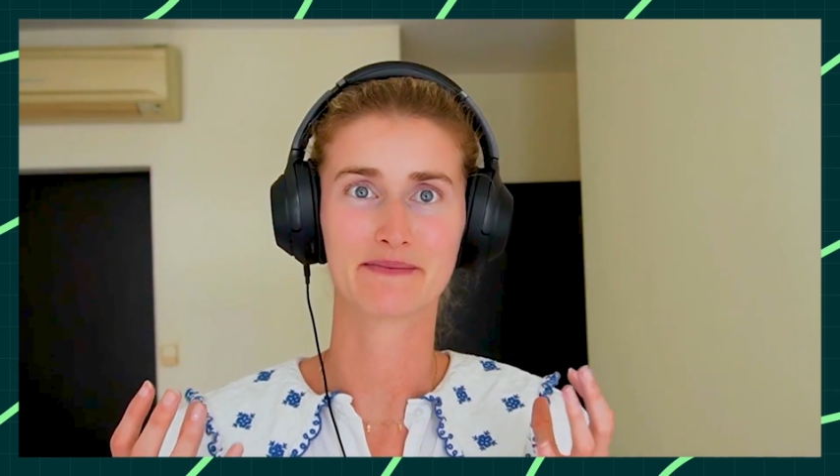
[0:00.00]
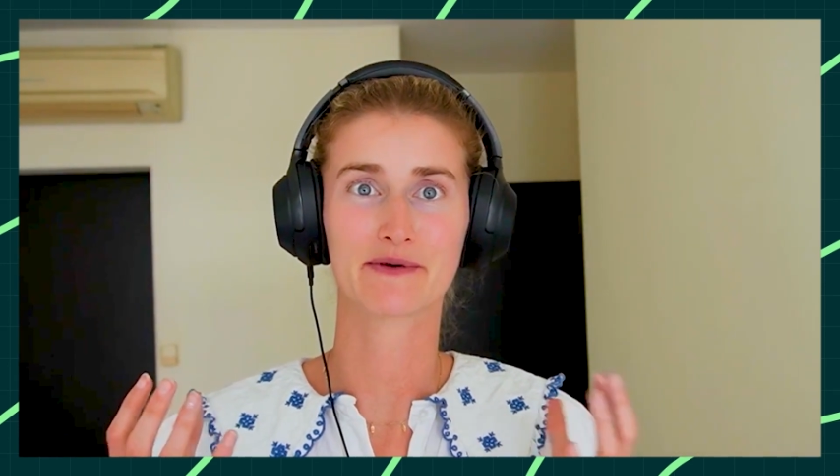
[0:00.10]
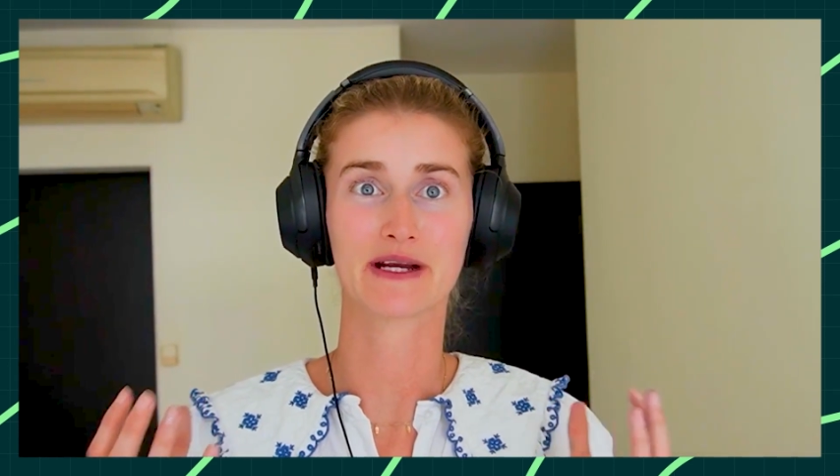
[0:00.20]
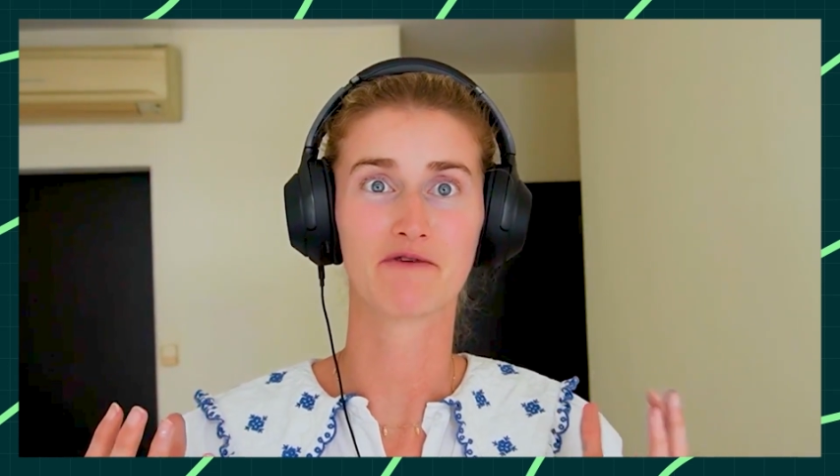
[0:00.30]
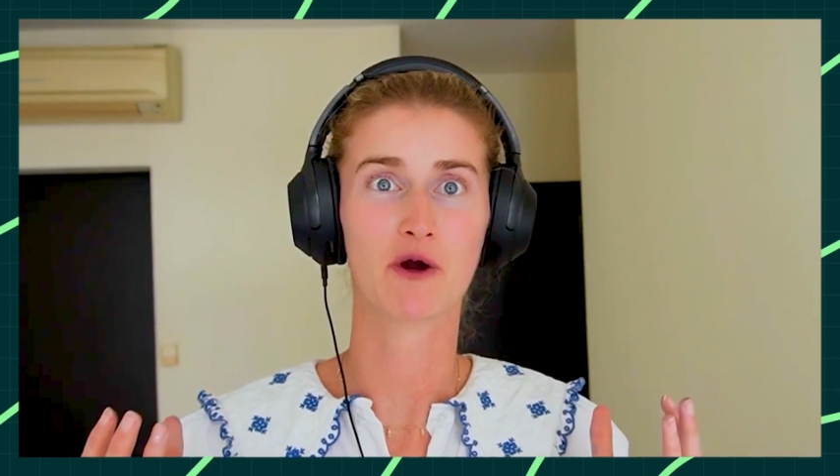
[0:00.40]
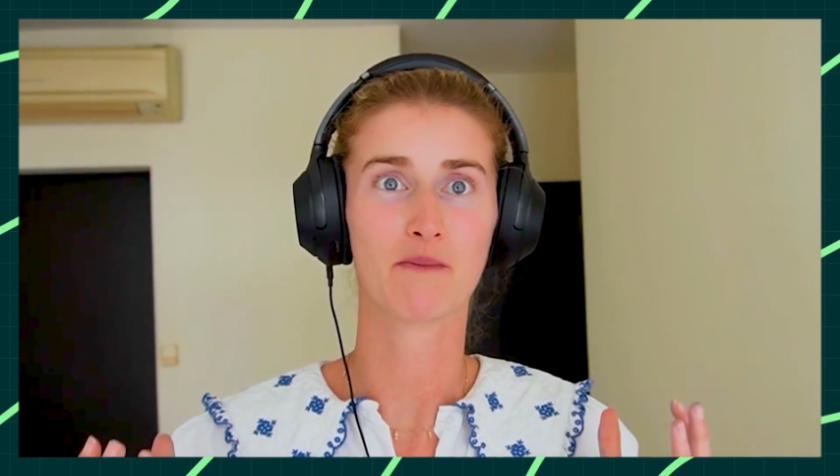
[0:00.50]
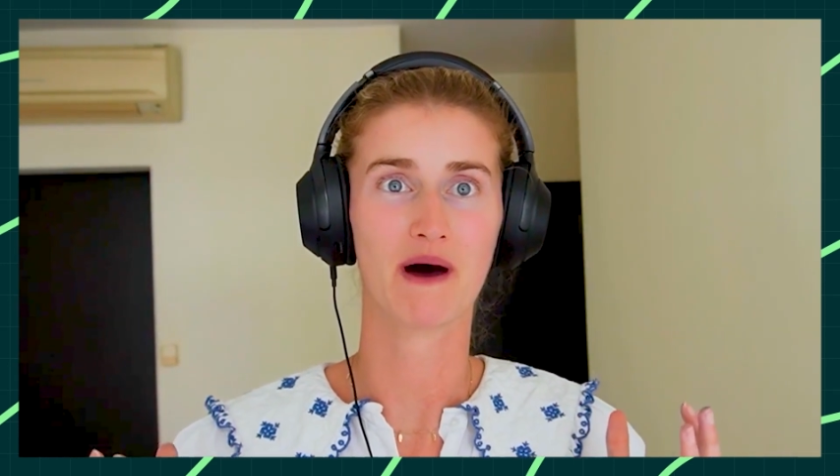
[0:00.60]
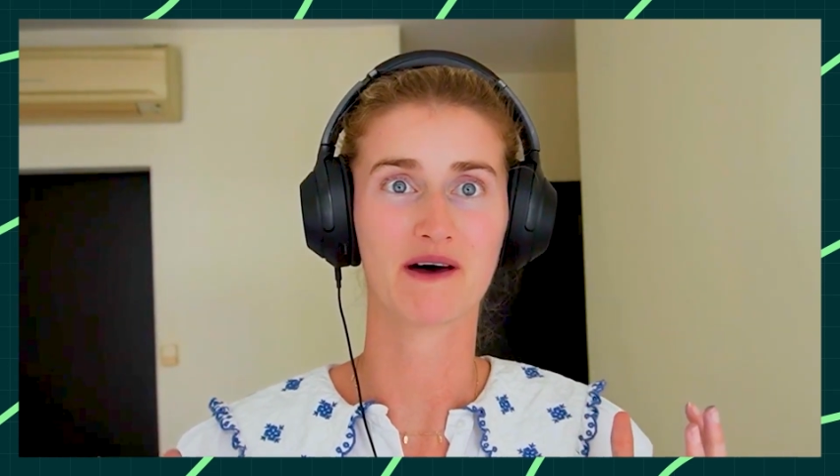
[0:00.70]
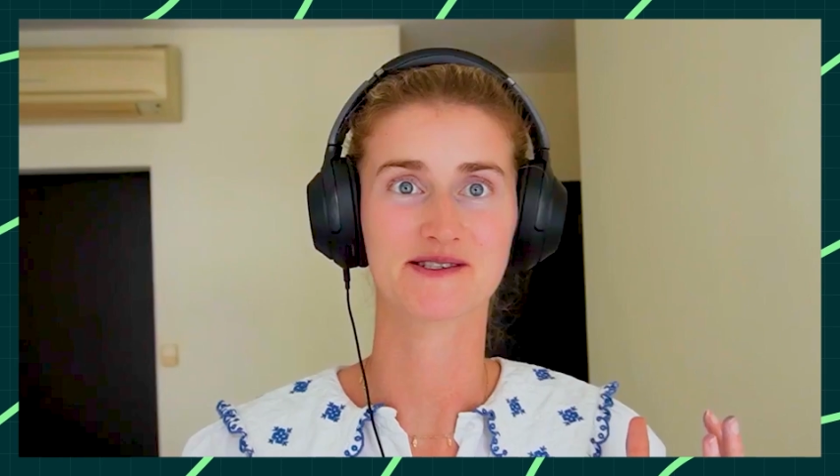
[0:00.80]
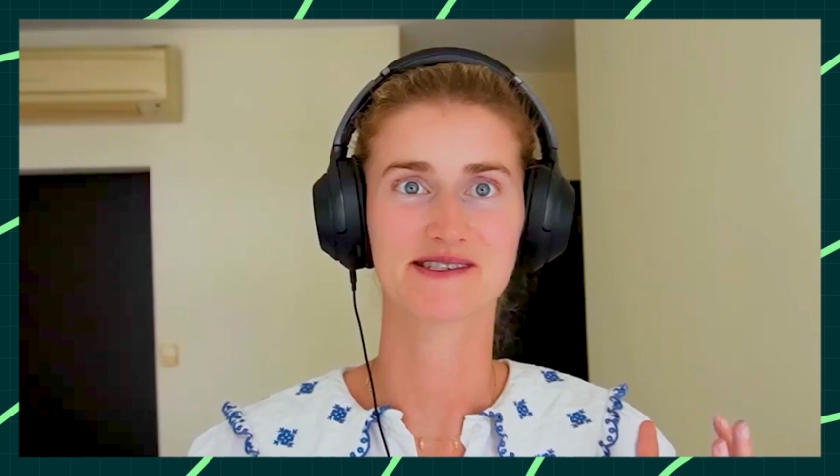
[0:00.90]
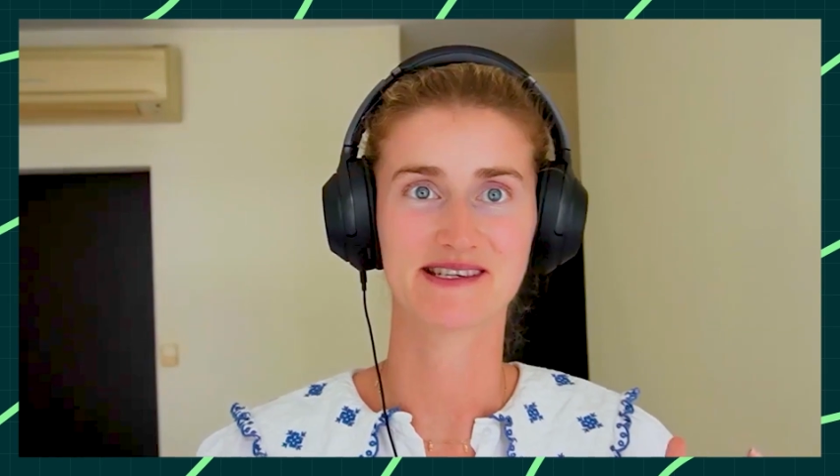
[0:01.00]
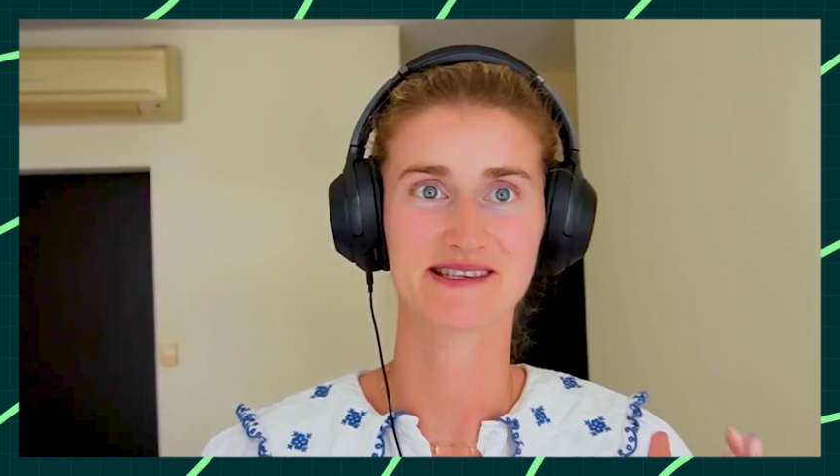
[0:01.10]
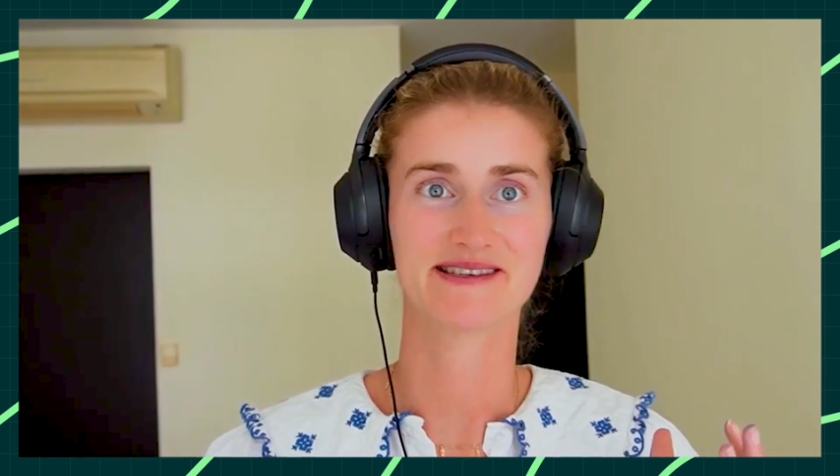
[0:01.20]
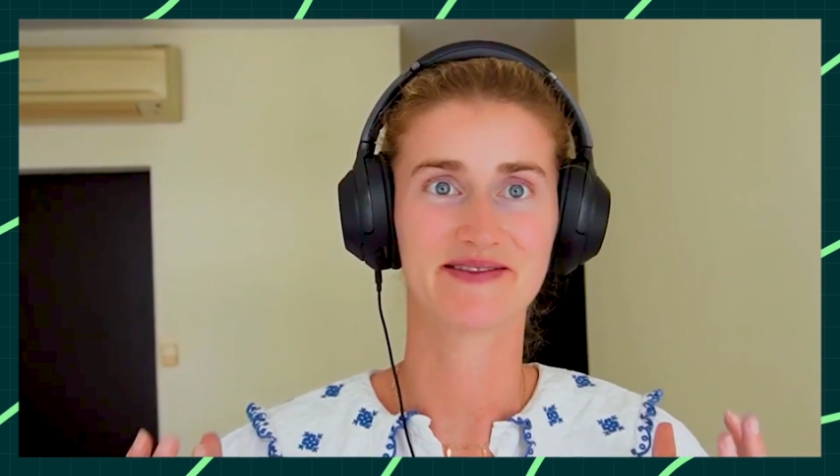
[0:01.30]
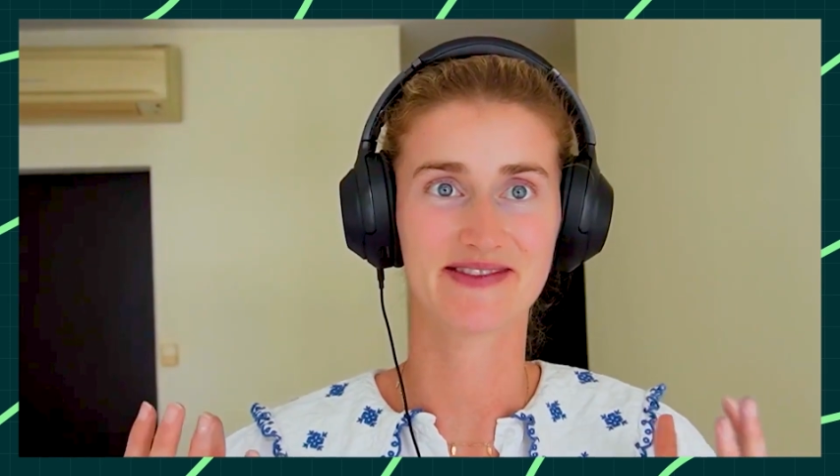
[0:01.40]
pretty robust
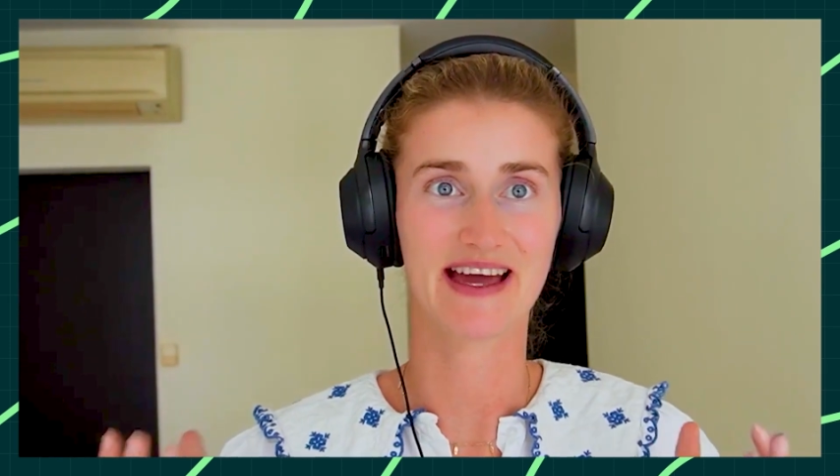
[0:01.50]
and